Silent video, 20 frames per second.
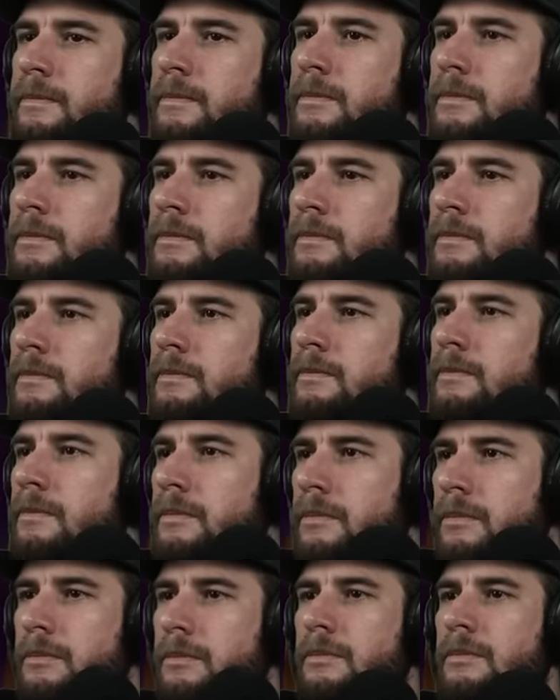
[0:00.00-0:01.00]
like the
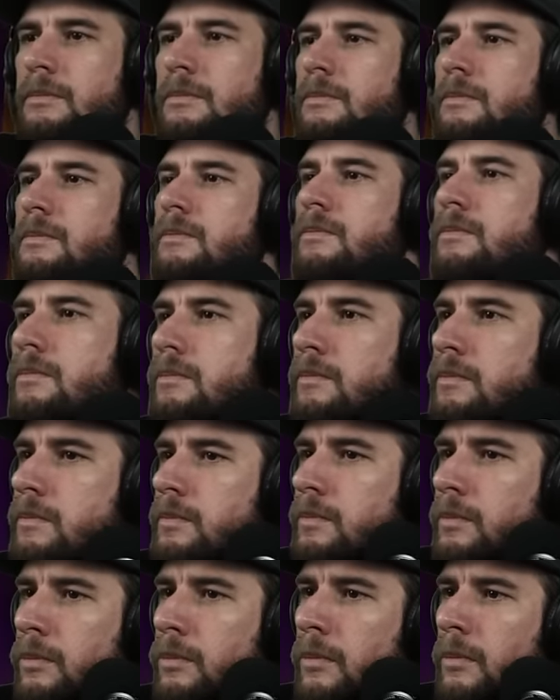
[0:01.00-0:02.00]
NS10M
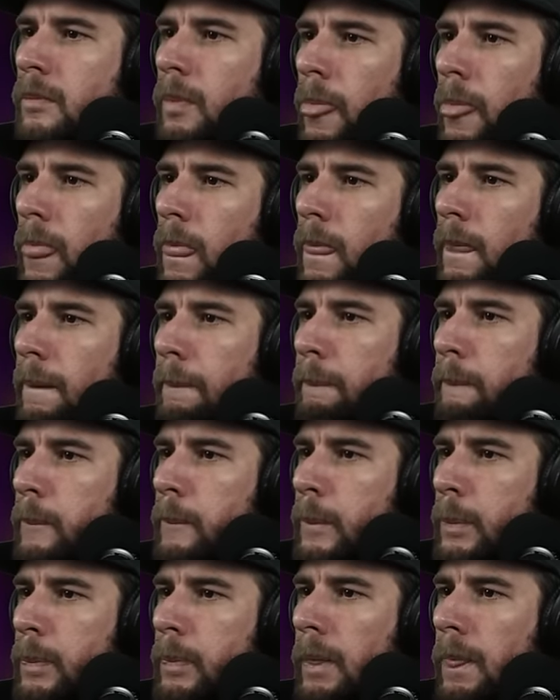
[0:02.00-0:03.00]
Studio, a purpose-built
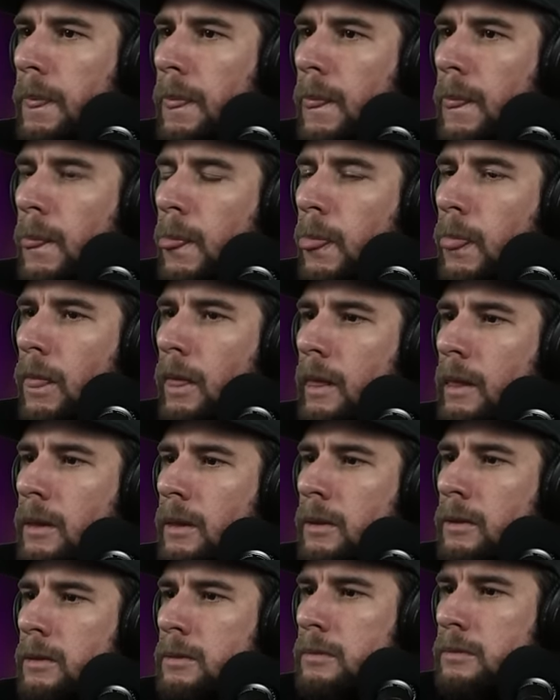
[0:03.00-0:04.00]
monitor that's
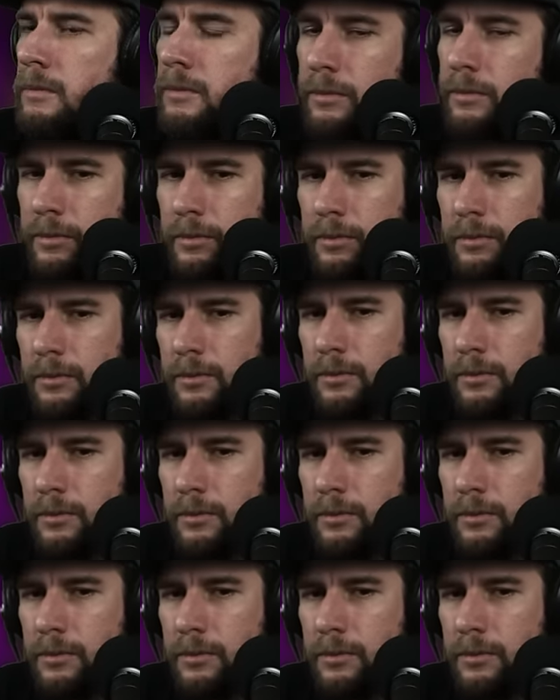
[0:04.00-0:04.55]
just for recording